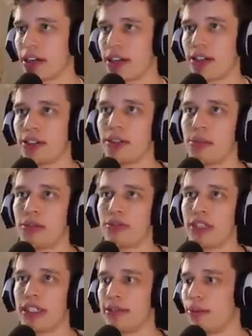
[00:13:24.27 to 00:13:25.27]
are going to be
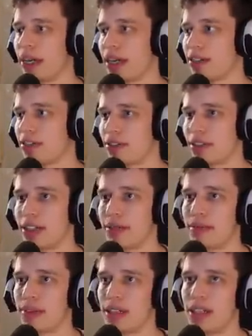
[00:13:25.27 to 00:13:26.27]
really weird for him.
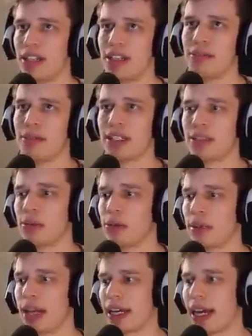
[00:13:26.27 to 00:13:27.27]
Because he will
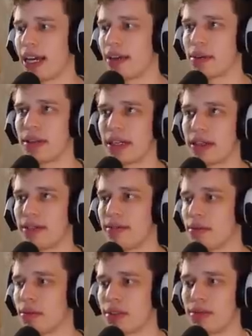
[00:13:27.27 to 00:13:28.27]
be like, hey, well, like,
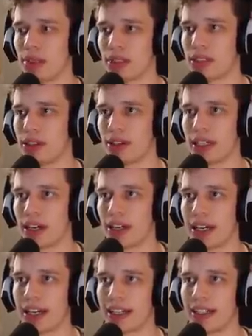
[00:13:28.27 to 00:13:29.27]
what's going on
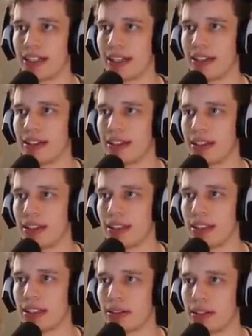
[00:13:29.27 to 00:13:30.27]
here, you know?
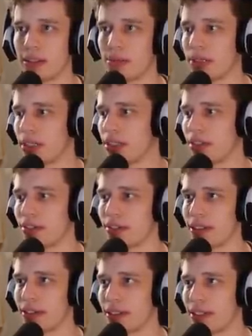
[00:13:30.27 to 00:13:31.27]
This one needs to piss off.
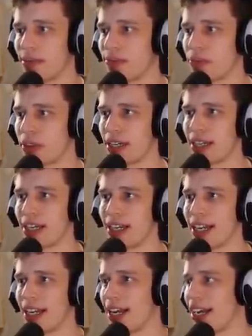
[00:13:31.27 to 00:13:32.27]
There we go.
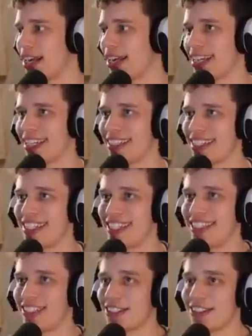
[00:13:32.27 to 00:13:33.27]
Because he's
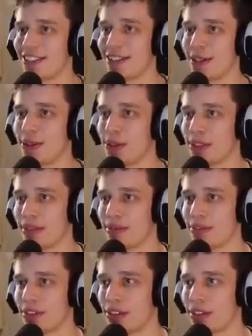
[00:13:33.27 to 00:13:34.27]
just going to lose them
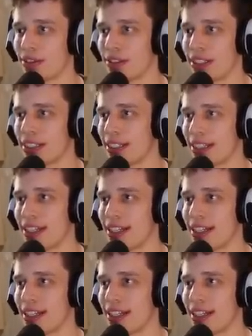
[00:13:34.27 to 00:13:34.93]
for no reason.